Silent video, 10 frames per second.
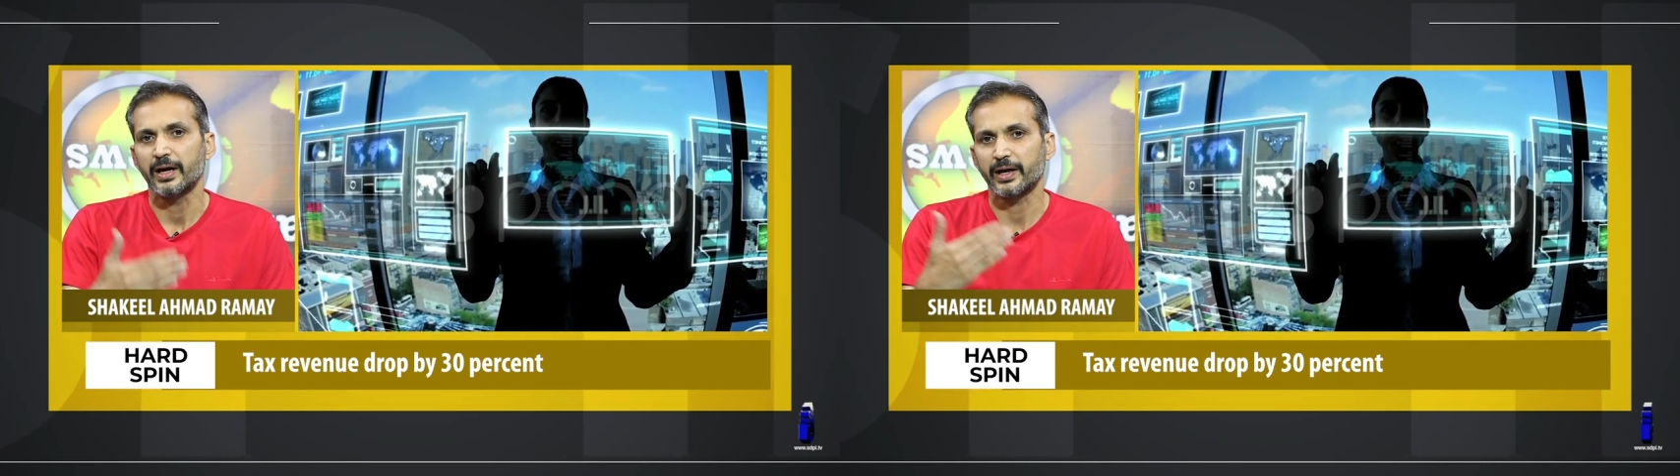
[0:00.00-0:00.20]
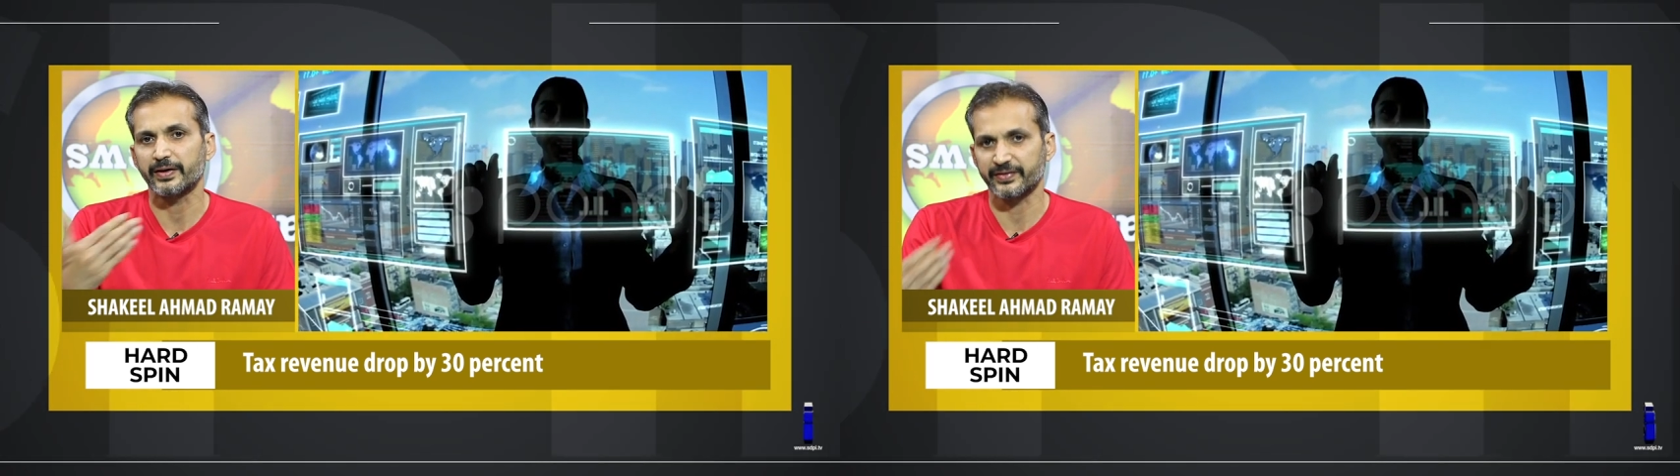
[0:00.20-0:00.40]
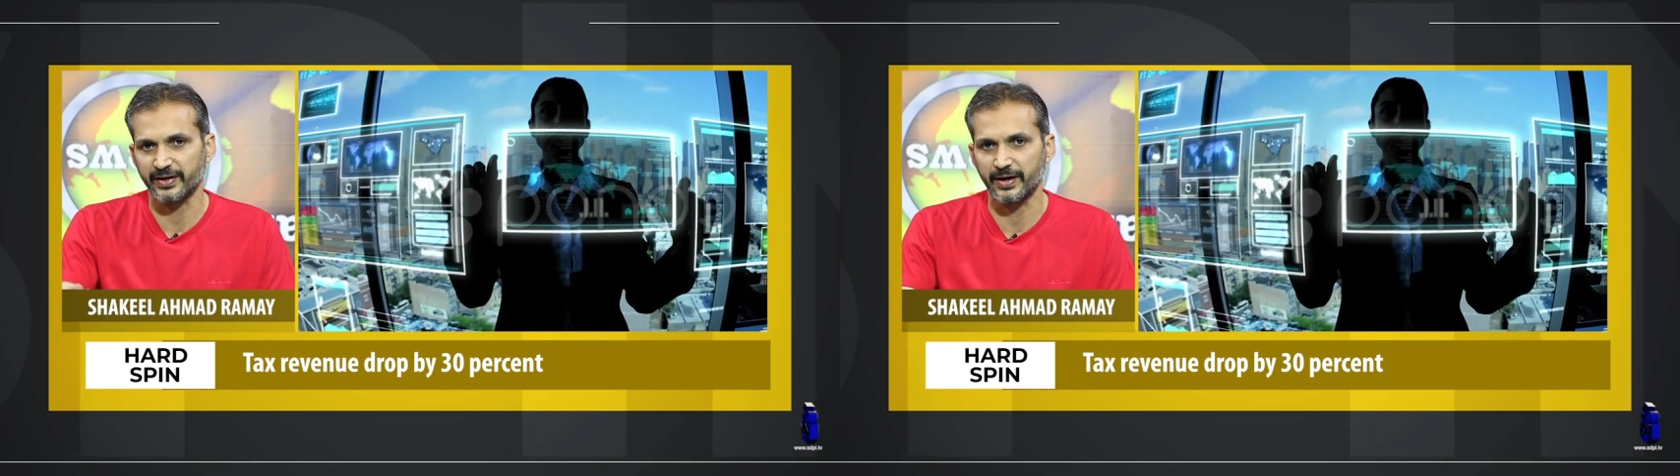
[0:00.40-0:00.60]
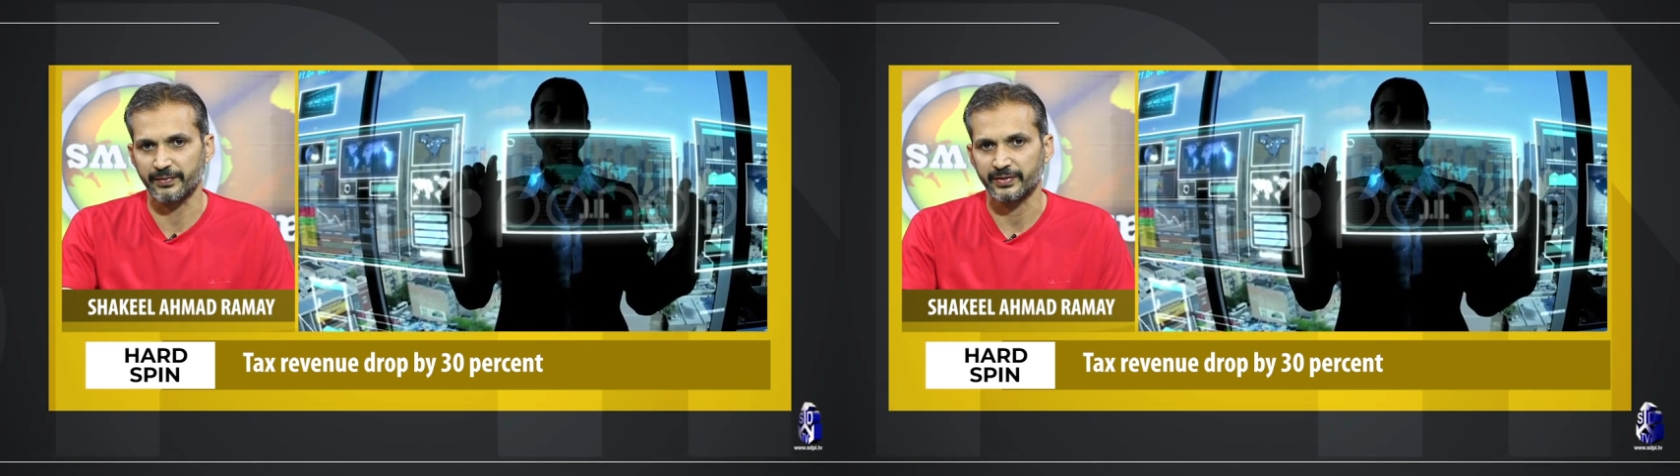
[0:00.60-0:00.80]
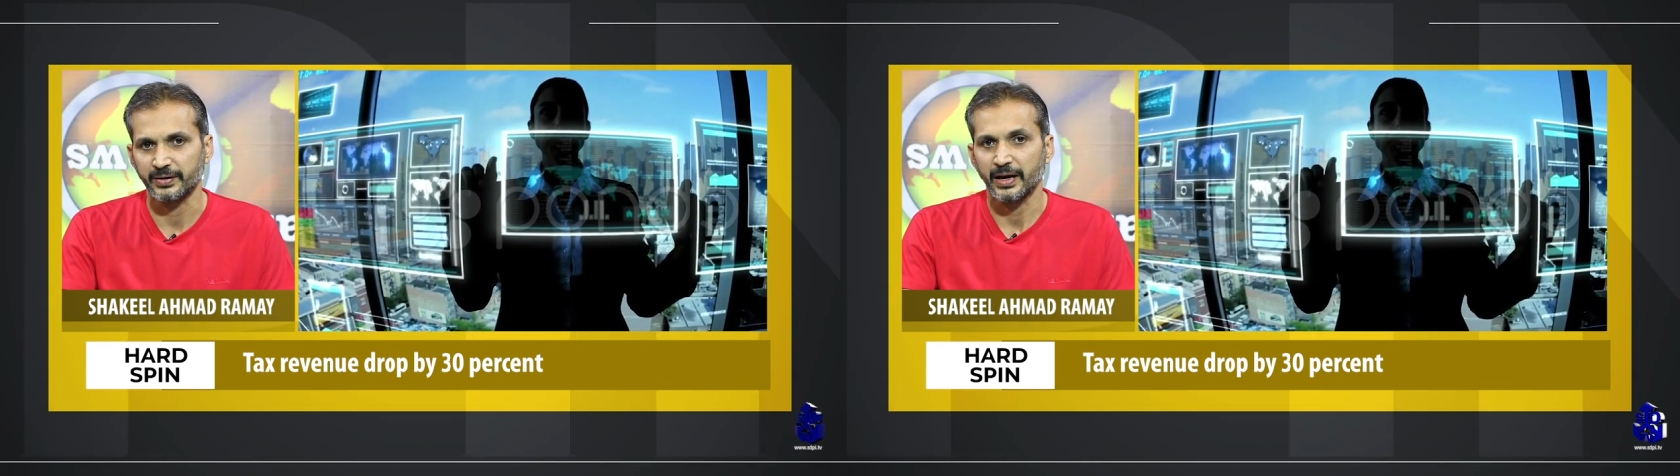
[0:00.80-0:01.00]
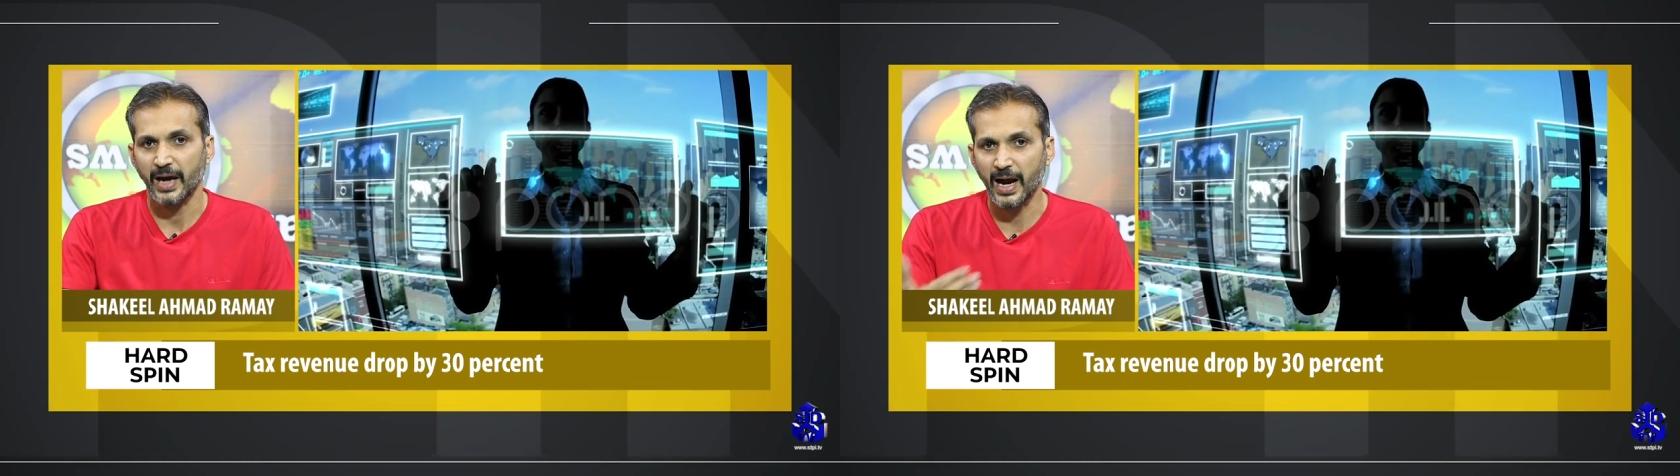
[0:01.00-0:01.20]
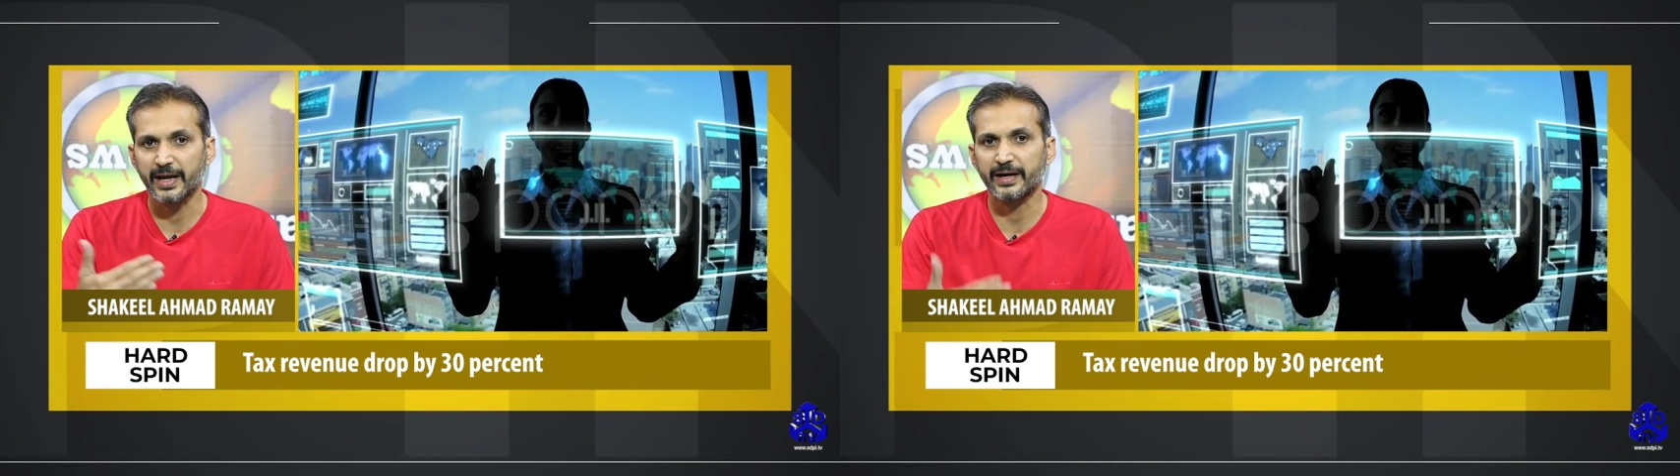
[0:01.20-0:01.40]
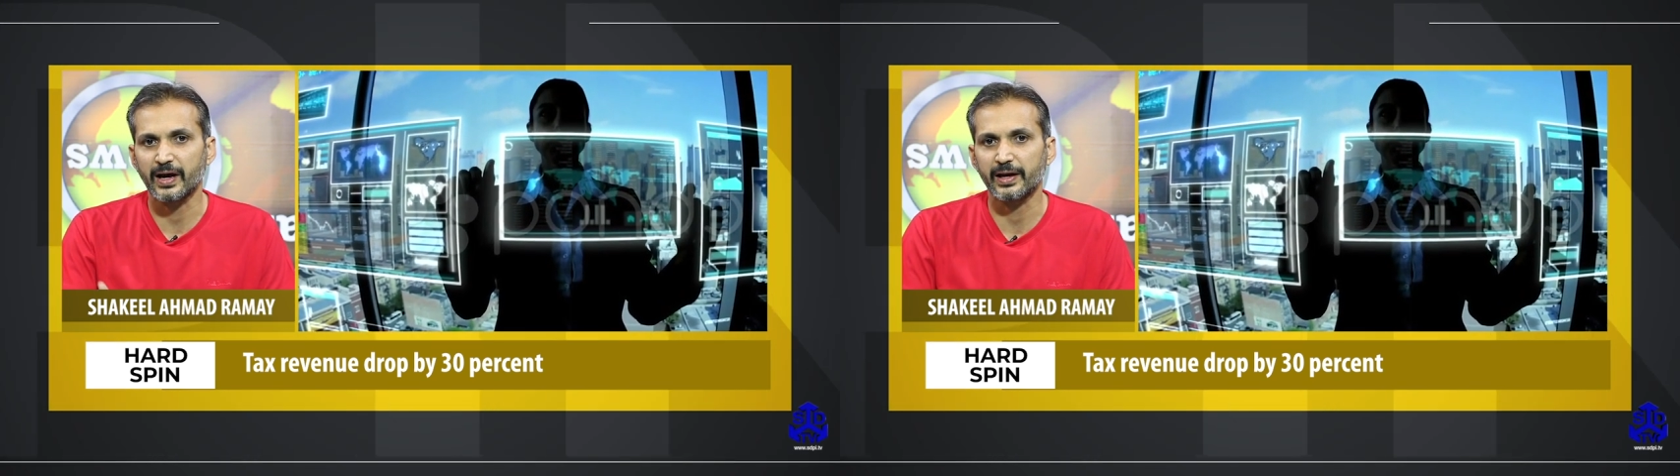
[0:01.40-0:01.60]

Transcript: reserves and it,